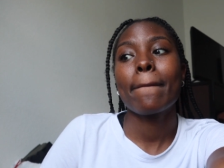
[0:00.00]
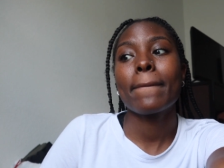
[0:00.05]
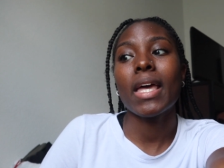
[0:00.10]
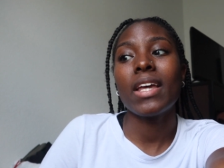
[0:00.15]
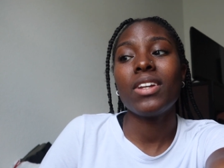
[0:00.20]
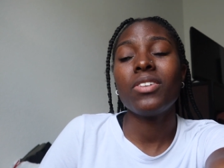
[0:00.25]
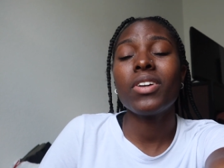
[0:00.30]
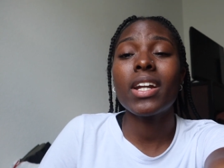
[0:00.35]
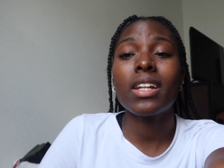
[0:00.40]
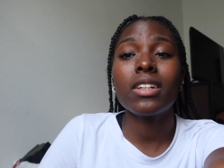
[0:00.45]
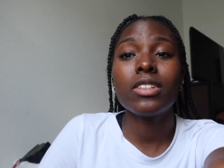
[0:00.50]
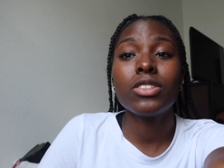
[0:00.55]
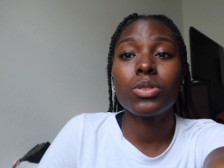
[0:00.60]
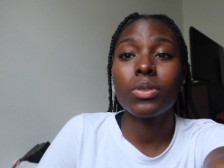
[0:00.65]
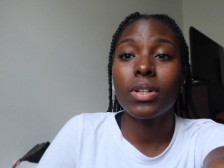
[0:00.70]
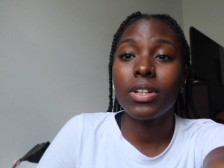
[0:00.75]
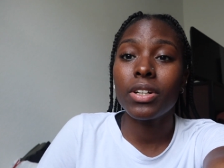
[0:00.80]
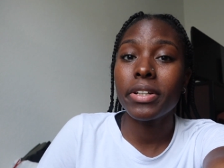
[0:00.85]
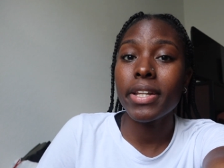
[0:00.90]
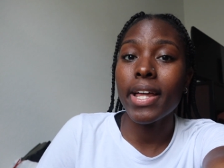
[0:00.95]
And you gotta
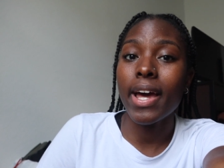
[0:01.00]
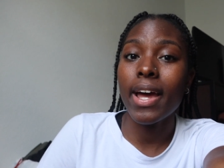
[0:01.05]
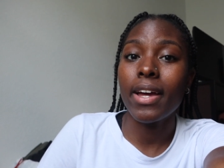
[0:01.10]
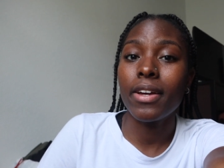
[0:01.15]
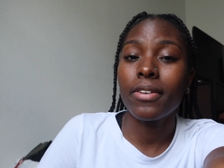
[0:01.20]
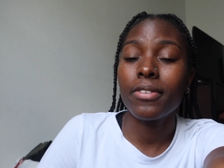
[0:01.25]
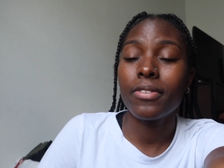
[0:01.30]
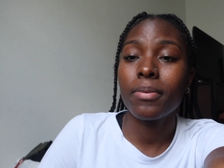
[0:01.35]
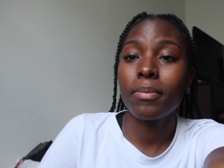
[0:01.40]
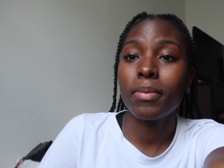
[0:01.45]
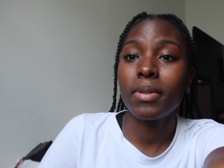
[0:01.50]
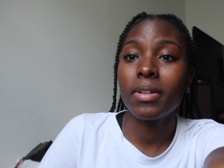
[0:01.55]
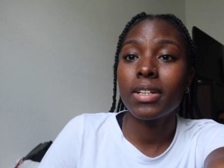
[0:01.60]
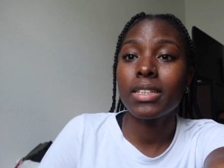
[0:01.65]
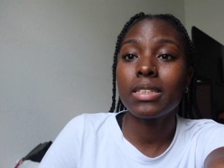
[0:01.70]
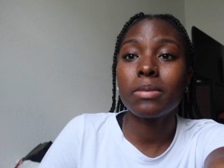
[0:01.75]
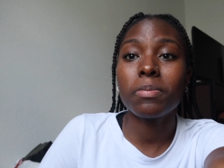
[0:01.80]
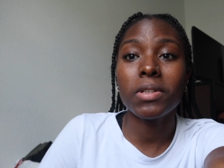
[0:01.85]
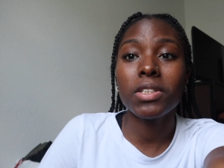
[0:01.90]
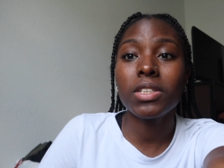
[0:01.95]
enjoy your life,
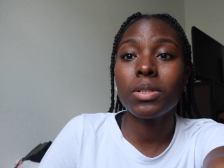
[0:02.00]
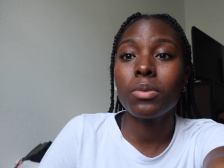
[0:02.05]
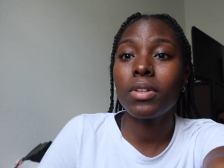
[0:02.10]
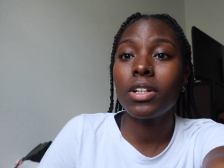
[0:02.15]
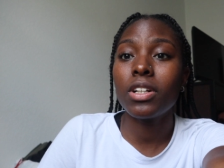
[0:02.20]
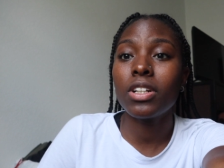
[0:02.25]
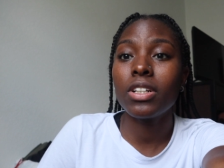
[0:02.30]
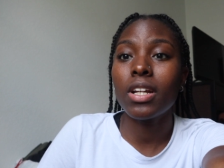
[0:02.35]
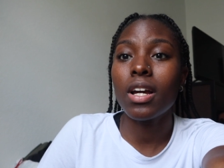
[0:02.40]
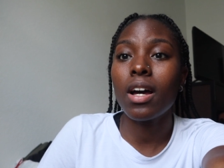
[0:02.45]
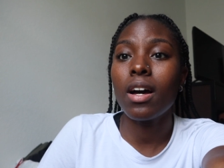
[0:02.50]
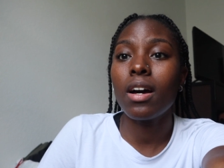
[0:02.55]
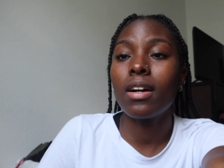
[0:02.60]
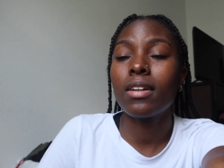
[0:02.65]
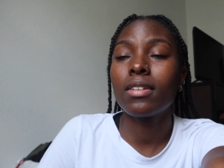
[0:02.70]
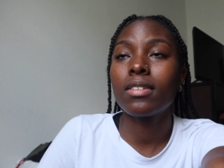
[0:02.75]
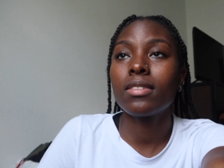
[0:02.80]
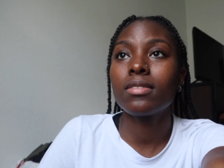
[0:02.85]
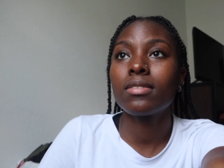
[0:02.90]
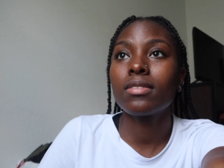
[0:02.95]
especially when you're
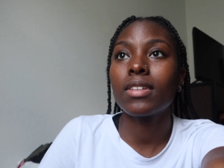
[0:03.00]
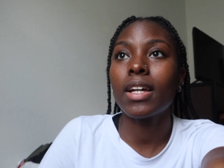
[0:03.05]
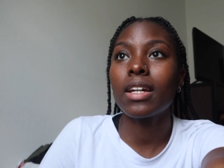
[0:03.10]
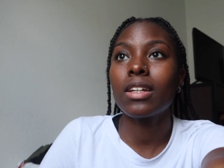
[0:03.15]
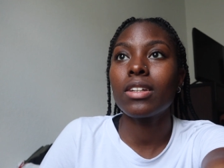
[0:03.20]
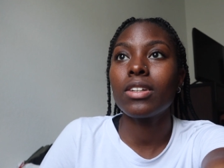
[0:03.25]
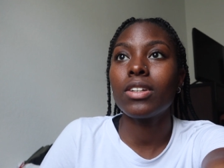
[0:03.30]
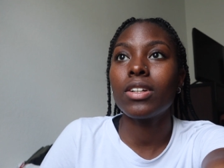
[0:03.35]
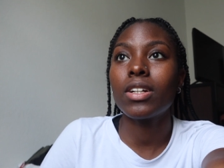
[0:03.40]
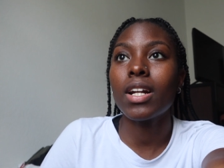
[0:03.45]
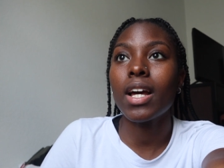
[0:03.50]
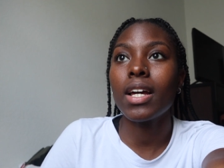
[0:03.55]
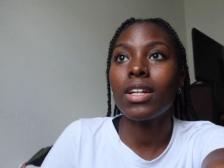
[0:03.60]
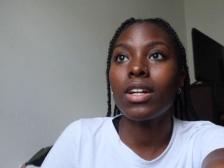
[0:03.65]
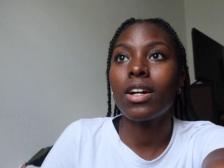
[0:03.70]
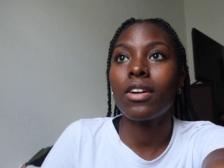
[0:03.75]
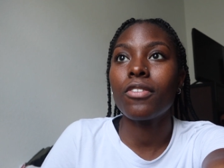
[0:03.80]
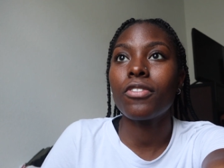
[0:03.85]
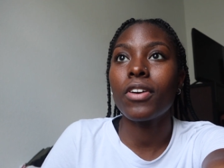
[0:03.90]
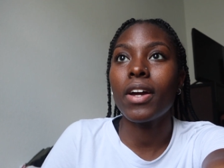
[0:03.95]
young. Like, you're not
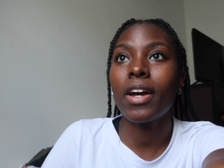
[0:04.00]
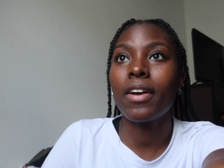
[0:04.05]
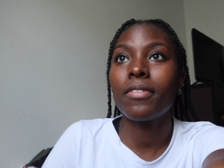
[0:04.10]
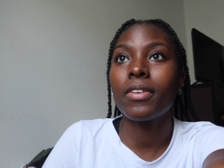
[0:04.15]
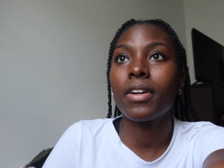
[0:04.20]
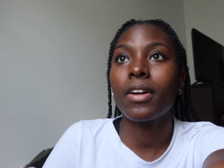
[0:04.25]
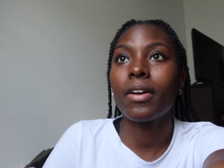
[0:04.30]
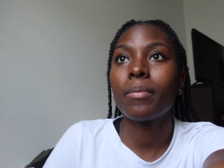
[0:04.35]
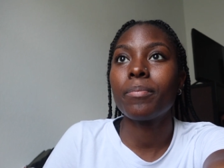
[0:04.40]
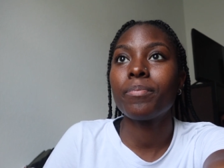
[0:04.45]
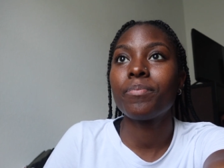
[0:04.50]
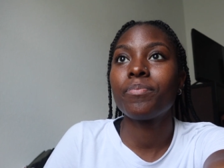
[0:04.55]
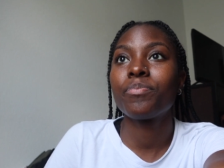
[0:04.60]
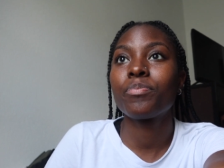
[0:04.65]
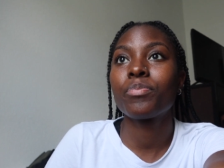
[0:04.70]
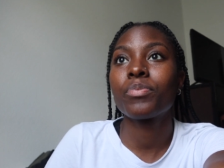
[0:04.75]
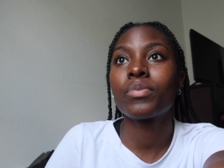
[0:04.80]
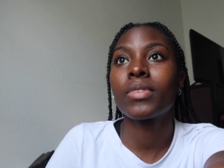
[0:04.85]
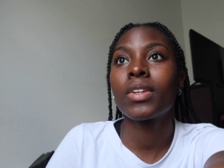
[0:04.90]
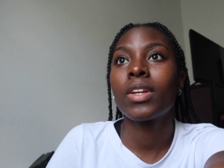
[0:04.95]
young forever.
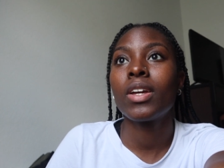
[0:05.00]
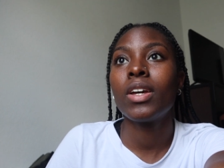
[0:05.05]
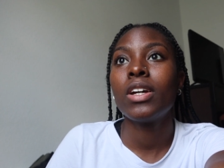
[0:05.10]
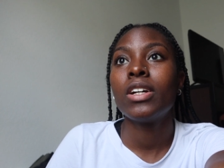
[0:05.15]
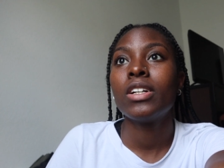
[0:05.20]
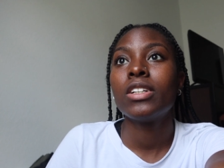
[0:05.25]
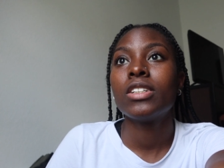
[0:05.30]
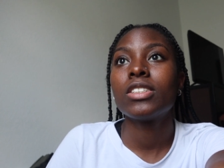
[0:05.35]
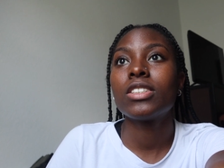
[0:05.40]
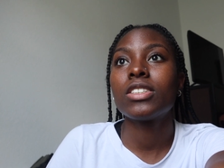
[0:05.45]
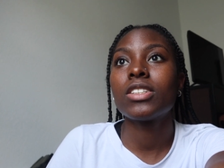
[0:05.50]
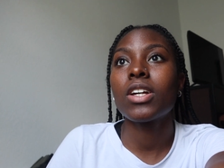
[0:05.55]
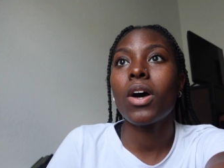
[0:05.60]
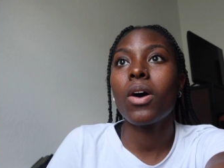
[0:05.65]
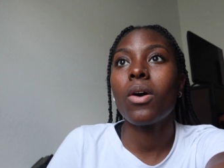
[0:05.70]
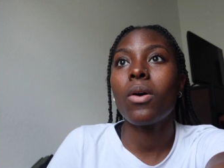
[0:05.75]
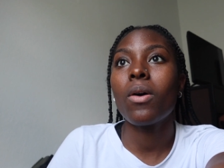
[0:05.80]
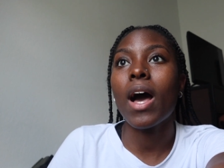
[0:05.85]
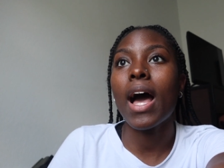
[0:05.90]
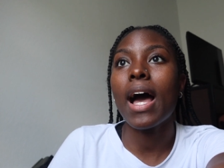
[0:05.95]

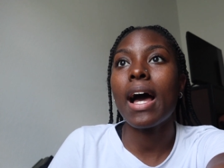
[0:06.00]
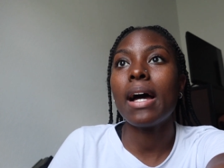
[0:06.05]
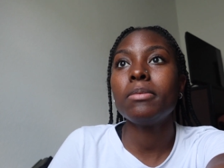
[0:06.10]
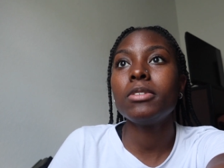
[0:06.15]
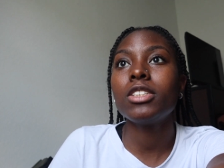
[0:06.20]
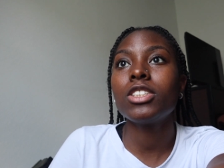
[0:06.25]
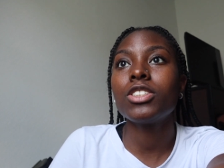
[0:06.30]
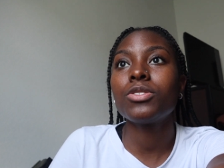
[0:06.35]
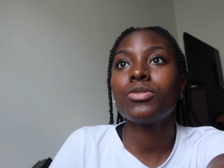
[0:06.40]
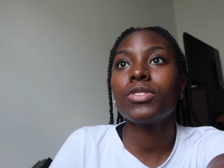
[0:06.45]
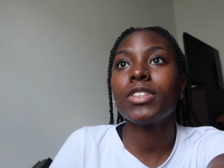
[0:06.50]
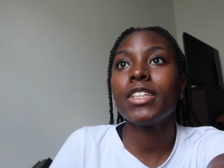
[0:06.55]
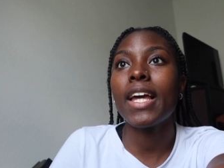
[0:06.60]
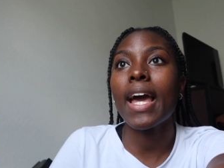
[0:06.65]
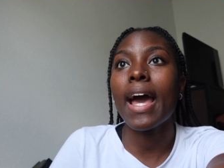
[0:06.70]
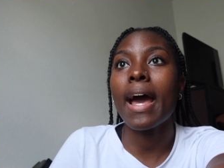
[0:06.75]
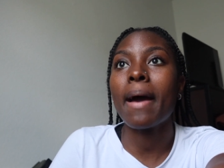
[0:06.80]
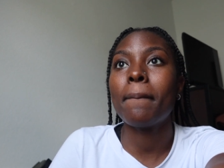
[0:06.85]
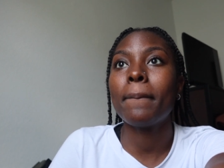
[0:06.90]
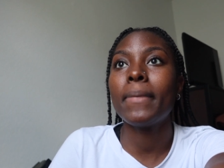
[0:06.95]
So I'm just really
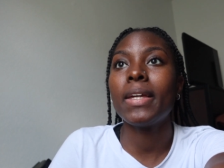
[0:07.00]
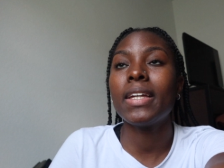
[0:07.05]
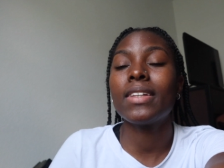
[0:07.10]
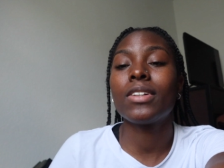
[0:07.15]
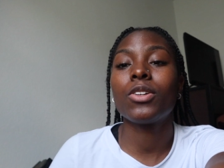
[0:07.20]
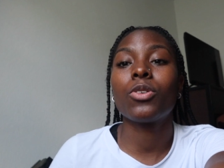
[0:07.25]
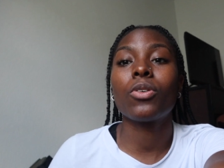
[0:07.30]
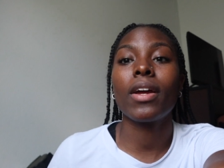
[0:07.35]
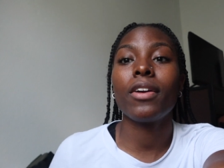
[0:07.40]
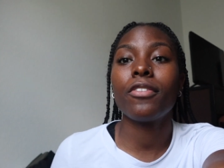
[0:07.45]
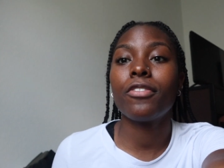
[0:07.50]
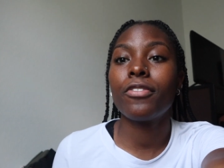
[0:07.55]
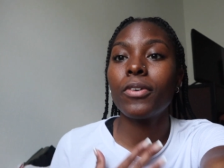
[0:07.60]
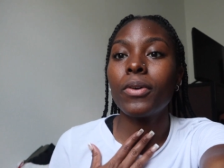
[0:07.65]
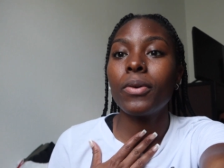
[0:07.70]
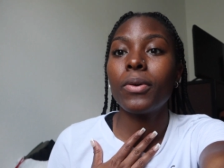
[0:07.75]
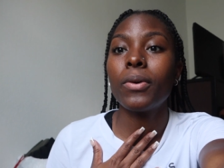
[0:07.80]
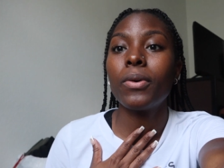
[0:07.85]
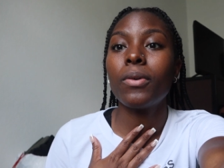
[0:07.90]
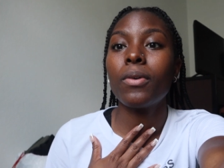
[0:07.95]
happy and
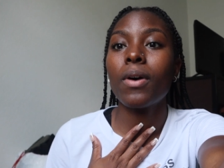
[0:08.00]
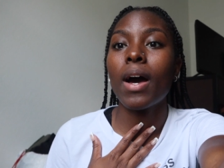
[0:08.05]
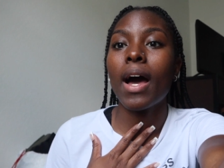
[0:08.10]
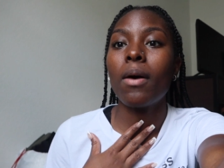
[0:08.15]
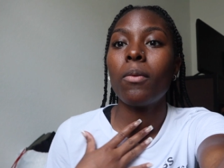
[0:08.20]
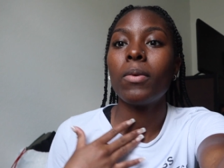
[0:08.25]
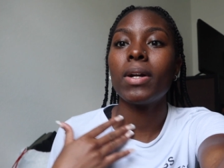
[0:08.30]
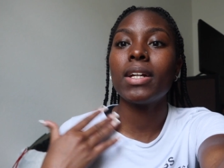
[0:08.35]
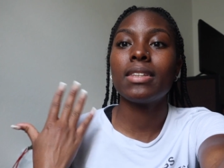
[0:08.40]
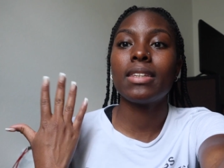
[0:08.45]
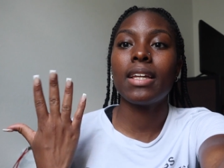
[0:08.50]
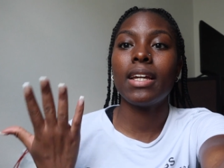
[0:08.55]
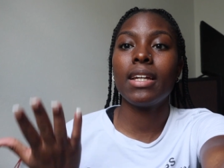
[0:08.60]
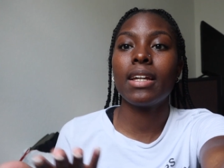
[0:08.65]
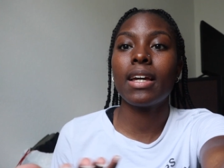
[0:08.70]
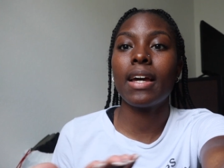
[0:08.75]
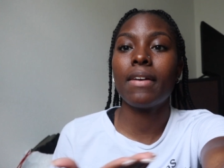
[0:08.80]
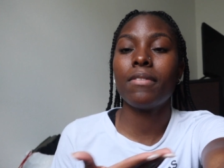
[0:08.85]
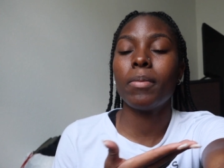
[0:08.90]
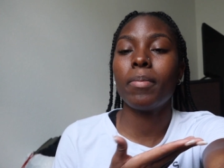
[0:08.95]
grateful. I want to
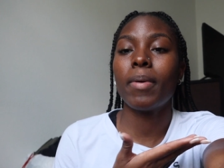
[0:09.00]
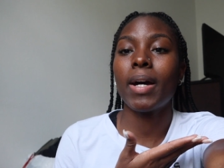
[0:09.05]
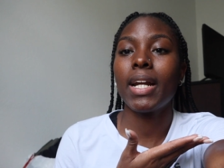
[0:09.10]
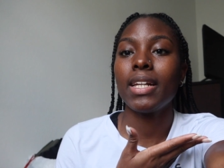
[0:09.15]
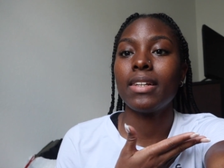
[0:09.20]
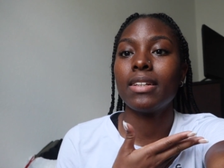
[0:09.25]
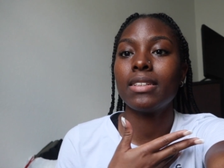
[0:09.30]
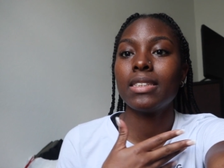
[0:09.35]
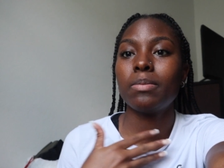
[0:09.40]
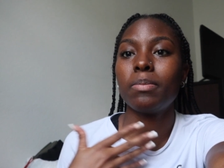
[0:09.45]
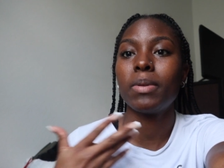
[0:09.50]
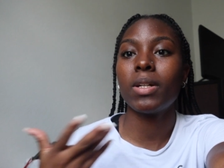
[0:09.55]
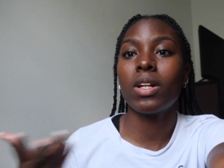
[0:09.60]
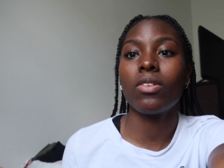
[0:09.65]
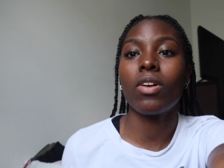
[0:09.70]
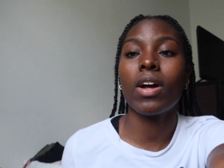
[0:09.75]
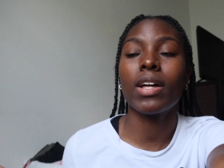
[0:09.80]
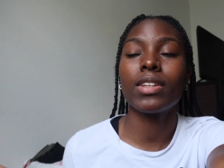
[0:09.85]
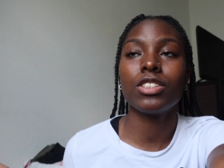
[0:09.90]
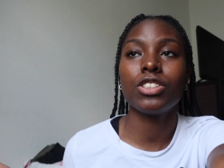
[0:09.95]
thank everybody that's been
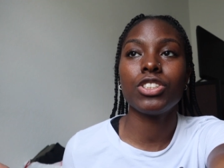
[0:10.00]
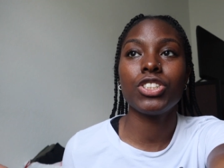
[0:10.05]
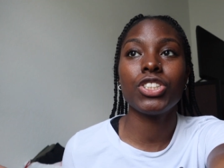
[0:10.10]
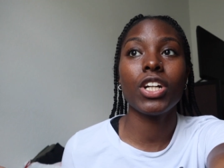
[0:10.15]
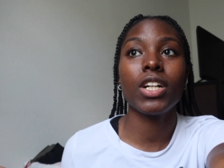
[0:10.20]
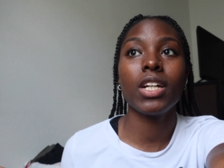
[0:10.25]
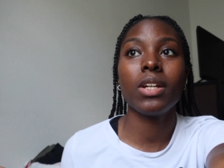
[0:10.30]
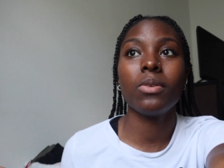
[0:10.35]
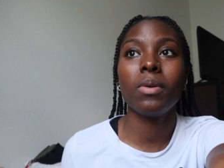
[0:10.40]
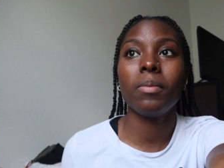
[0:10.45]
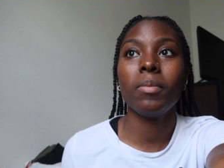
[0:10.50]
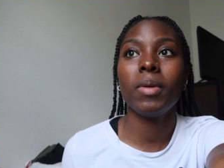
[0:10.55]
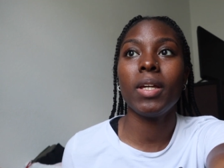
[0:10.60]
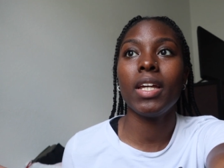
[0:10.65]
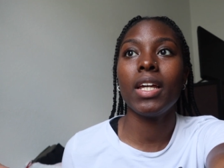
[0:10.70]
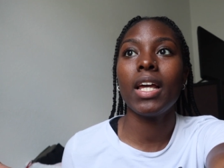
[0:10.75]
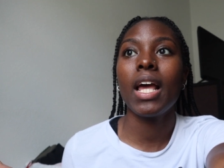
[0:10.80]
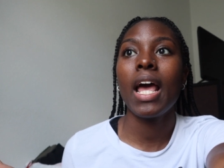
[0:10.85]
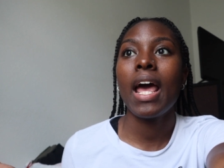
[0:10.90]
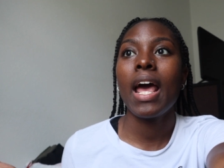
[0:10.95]
along this journey with
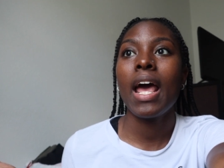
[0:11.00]
me,